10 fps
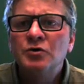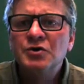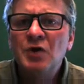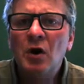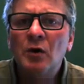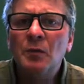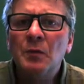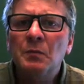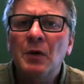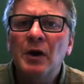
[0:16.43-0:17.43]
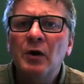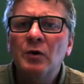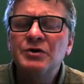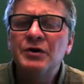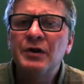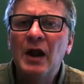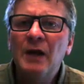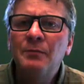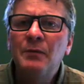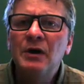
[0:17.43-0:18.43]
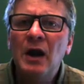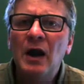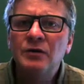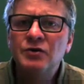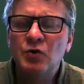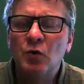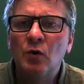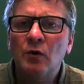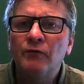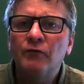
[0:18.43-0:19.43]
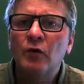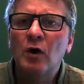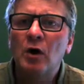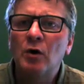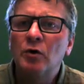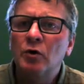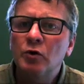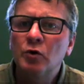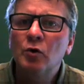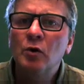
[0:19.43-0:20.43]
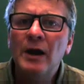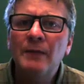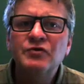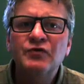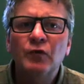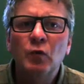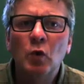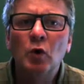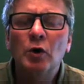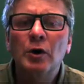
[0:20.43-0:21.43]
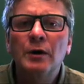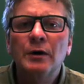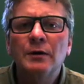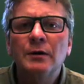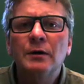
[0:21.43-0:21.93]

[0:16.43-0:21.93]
We'll start by going to the admin console for our Google Apps for Work,